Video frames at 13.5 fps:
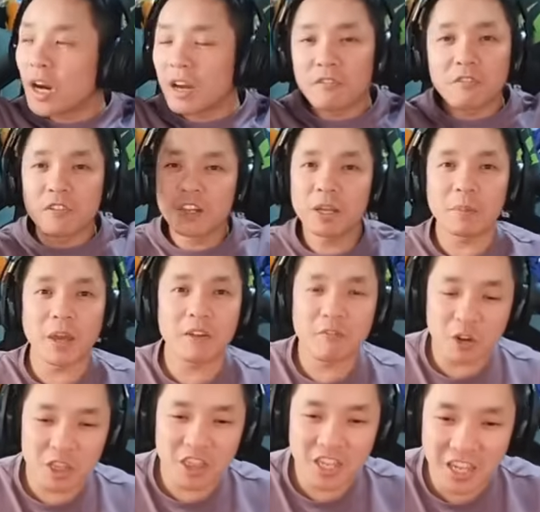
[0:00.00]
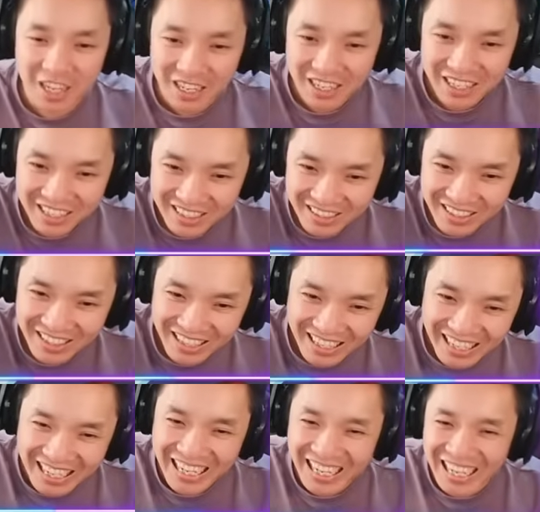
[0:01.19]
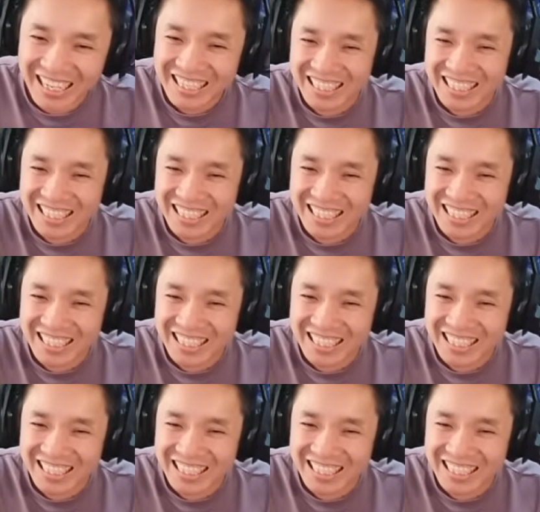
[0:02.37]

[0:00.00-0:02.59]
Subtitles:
I flip everything. Wow.